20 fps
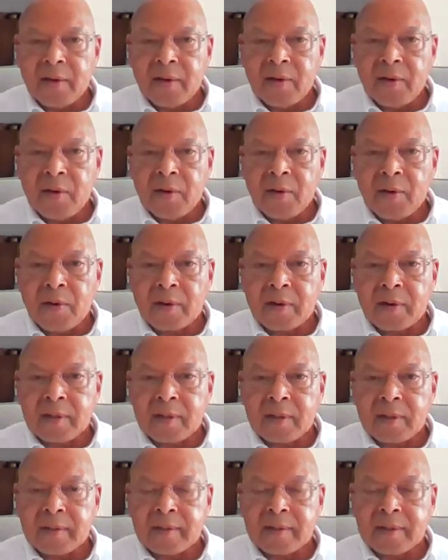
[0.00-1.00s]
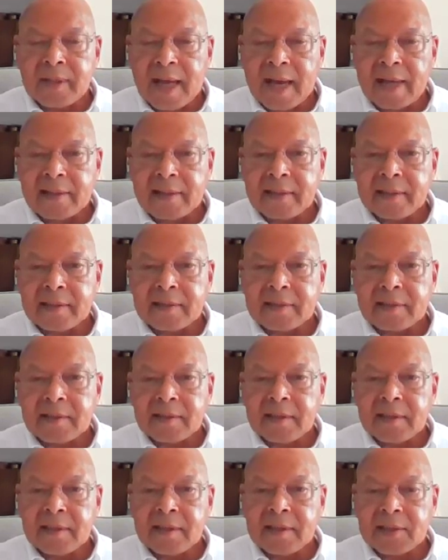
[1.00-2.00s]
you're likely to
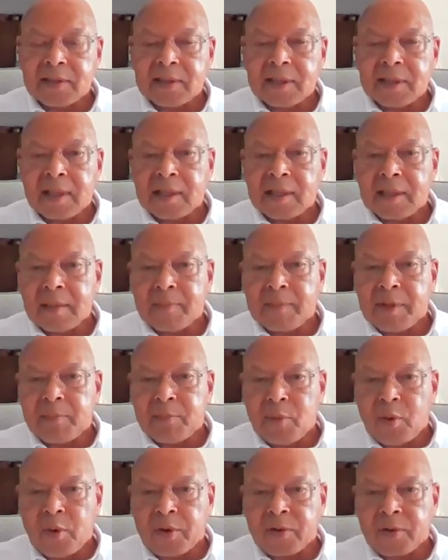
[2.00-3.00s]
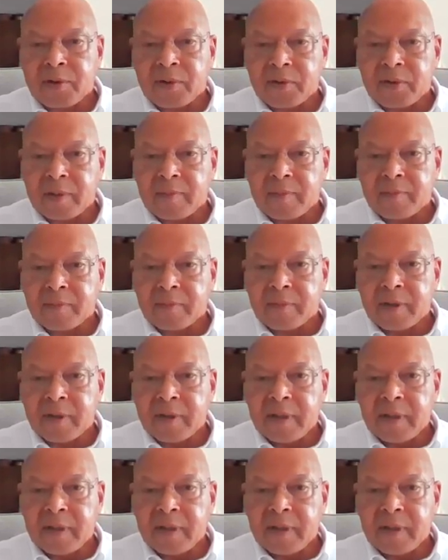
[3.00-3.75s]
listen a little bit more to them.